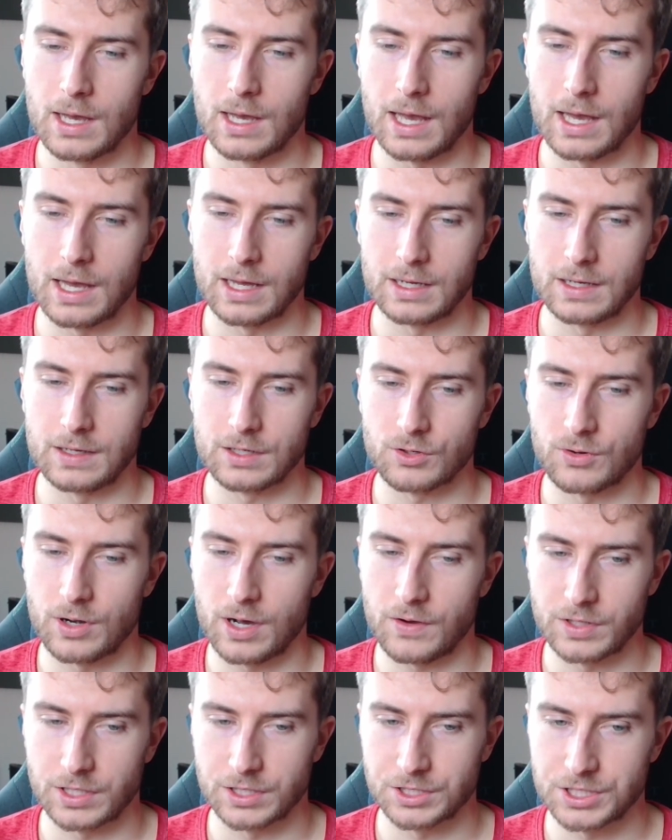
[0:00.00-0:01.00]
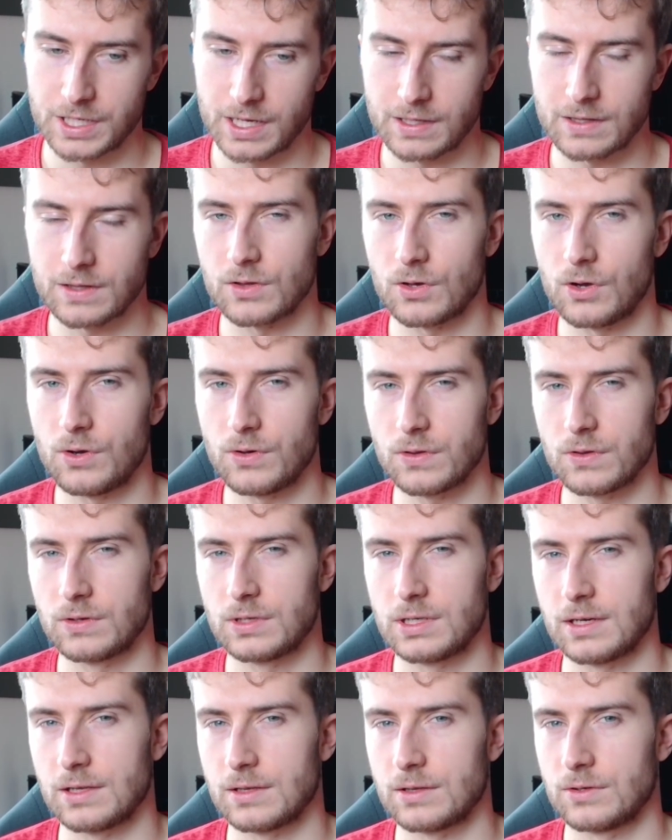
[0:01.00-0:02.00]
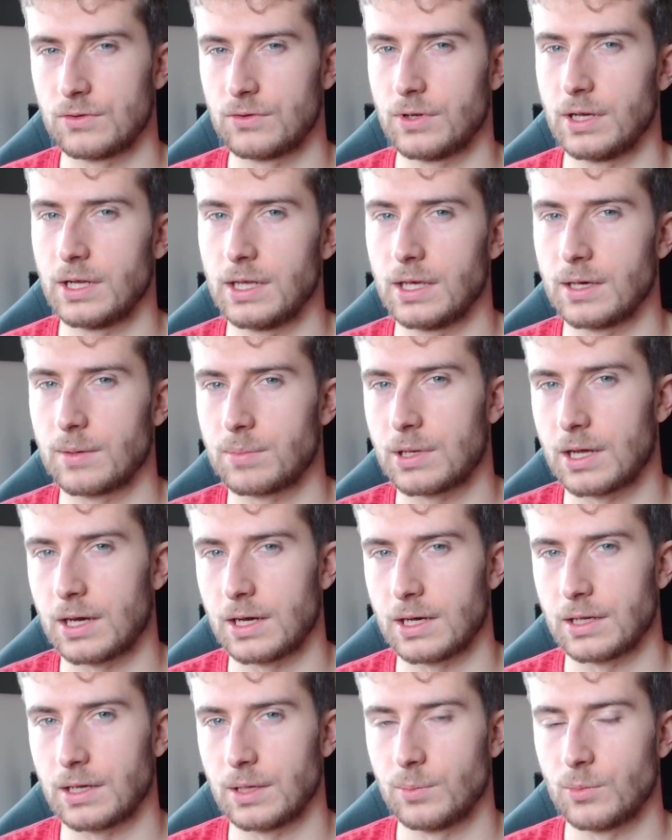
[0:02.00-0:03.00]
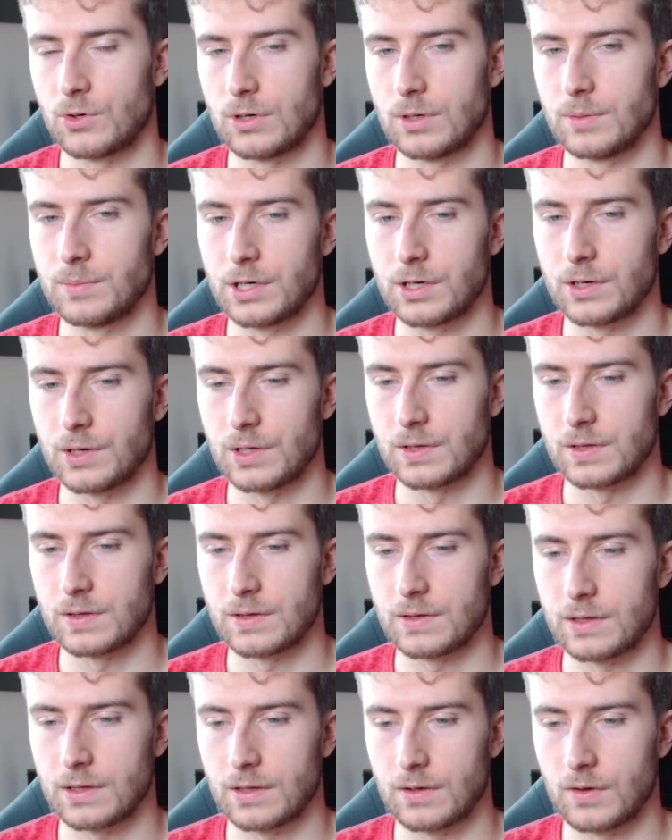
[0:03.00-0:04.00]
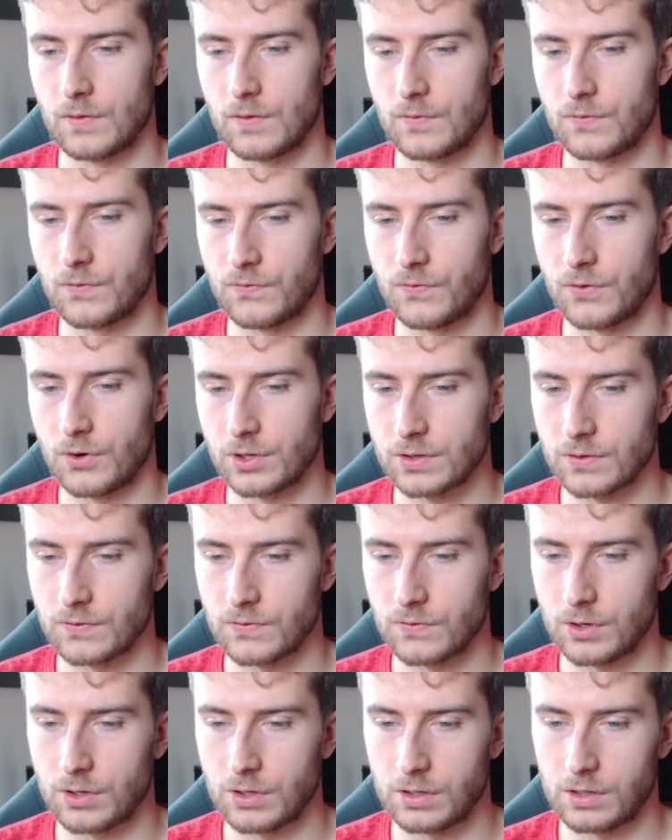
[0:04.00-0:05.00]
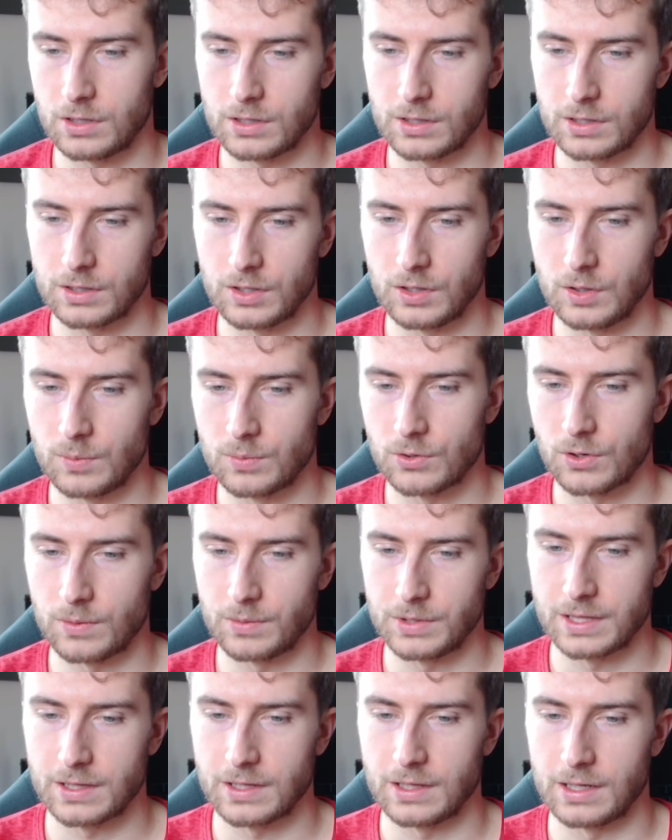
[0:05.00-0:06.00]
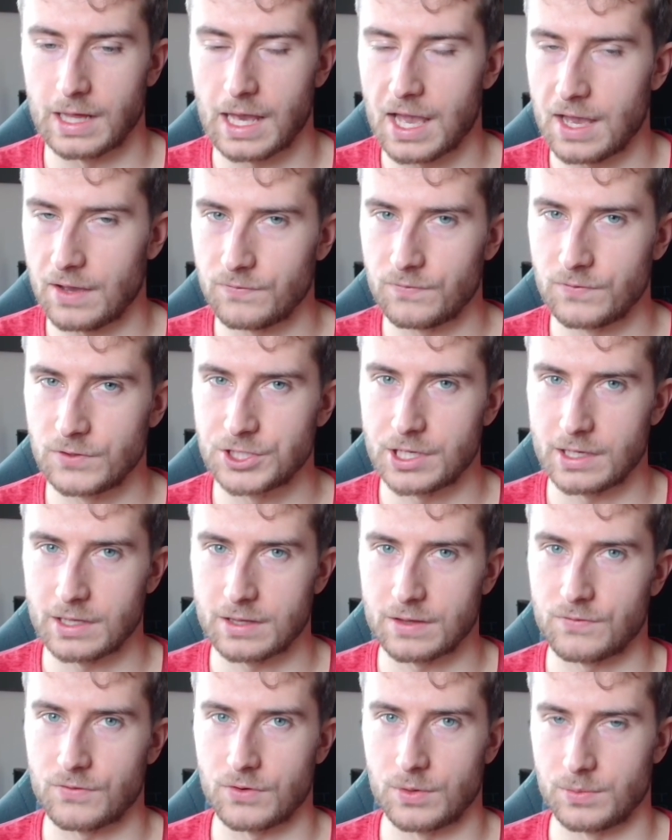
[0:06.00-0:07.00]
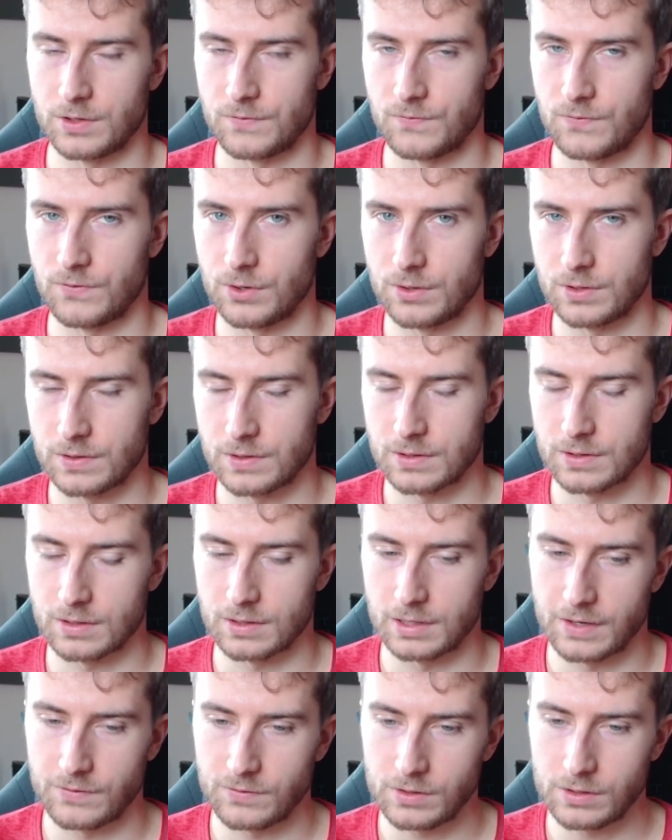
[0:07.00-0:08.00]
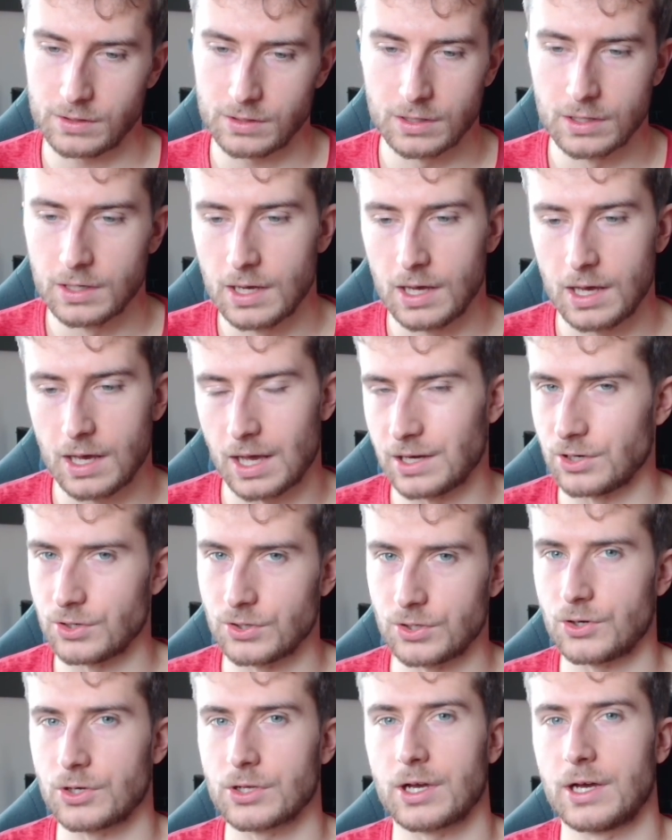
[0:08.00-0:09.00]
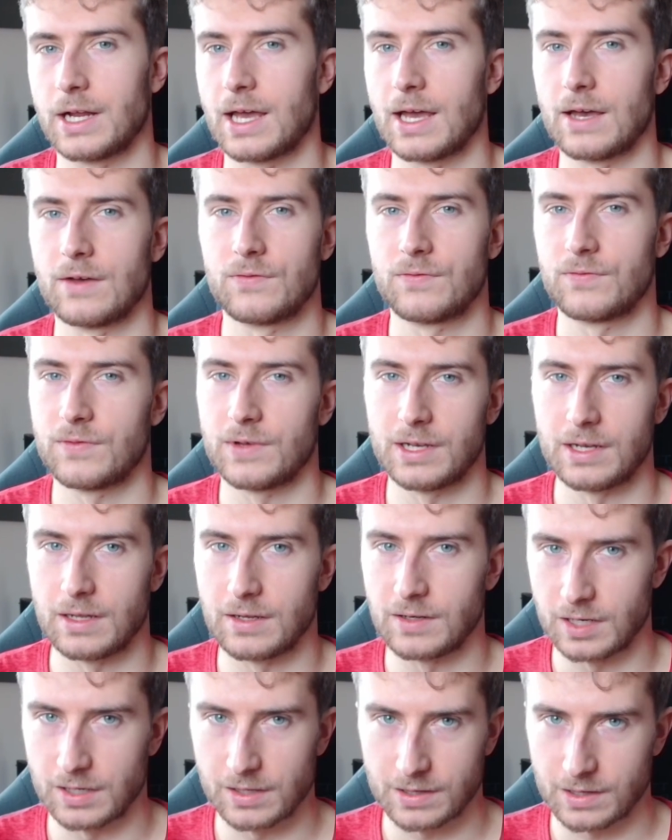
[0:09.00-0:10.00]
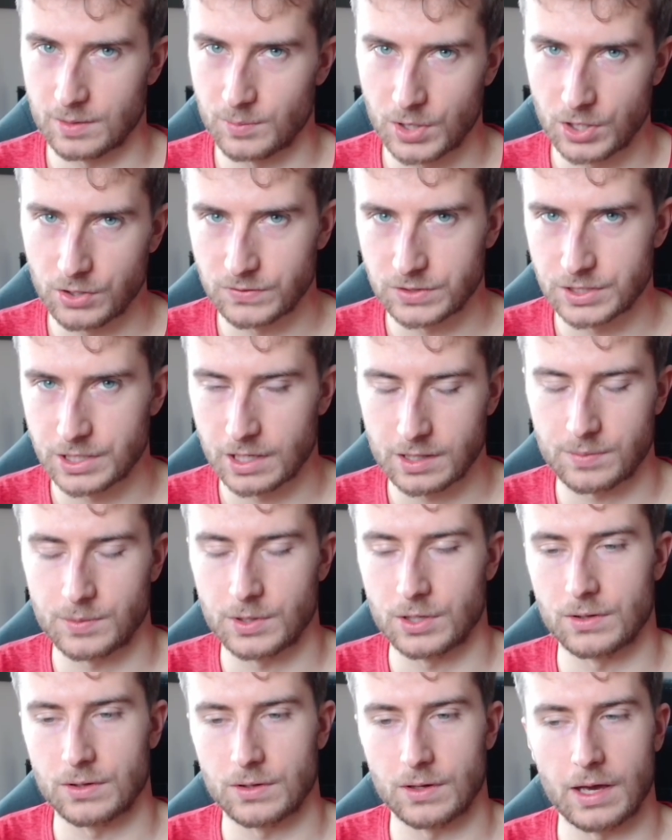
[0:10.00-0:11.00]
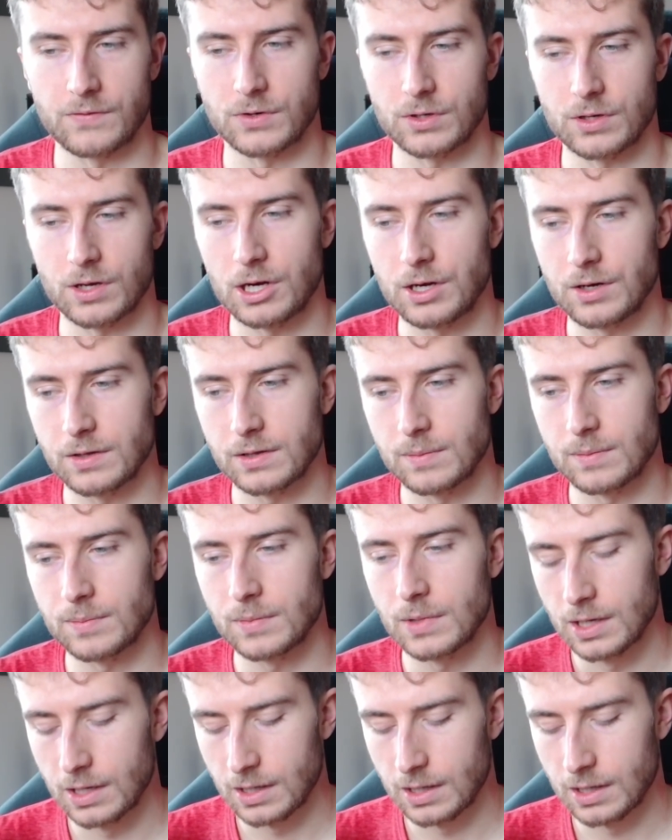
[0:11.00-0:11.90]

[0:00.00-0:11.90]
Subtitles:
And crafting chests also doesn't really apply anymore because, first of all, you probably still have chests from the first level, and you're not going to have an endless amount of chests because you have to carry them.